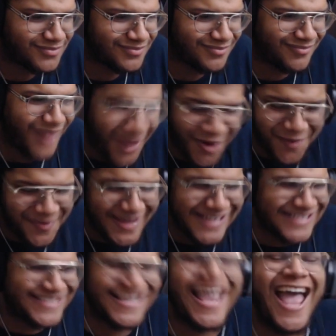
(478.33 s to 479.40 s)
No,
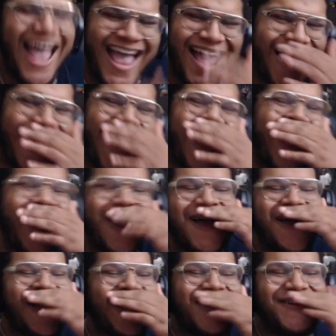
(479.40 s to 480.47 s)
bitch!
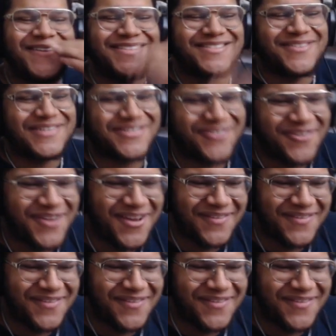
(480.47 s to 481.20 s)
What was on the screen? I'm